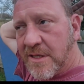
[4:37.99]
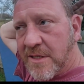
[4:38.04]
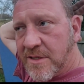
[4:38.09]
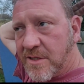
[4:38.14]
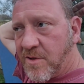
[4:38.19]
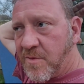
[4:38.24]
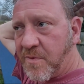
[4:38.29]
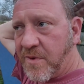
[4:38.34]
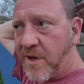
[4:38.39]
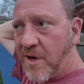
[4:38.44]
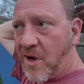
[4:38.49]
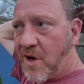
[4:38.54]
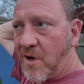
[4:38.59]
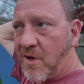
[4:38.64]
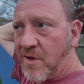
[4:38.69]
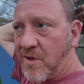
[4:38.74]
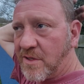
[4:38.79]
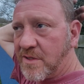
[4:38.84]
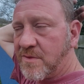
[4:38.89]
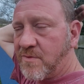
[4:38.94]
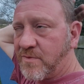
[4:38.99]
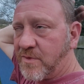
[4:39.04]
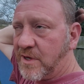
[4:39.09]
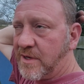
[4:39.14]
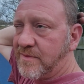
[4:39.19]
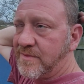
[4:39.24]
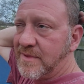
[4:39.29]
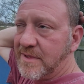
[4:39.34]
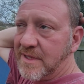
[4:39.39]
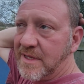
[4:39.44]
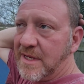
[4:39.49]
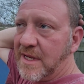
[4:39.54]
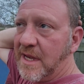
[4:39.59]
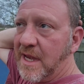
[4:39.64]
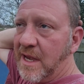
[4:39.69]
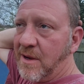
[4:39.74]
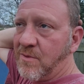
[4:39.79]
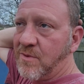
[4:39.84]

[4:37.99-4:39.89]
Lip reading: UPR hooked, well, it